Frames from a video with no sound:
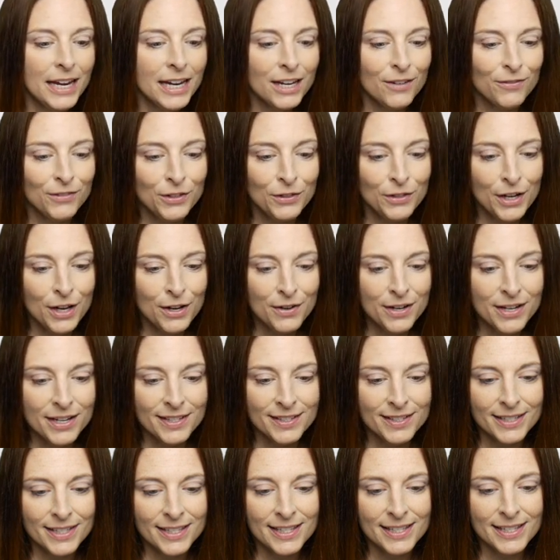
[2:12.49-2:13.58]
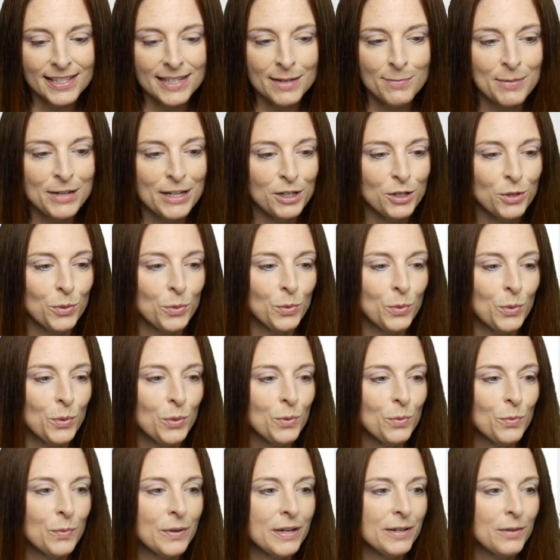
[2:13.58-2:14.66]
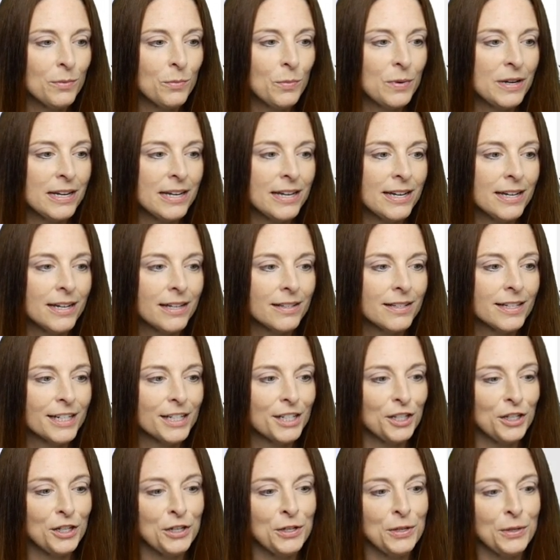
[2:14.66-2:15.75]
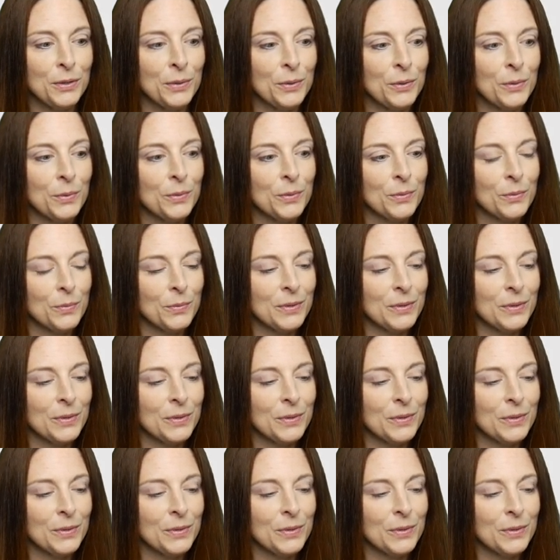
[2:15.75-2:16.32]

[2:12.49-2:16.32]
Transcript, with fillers: If you noticed in the snipping tool, when we clicked new,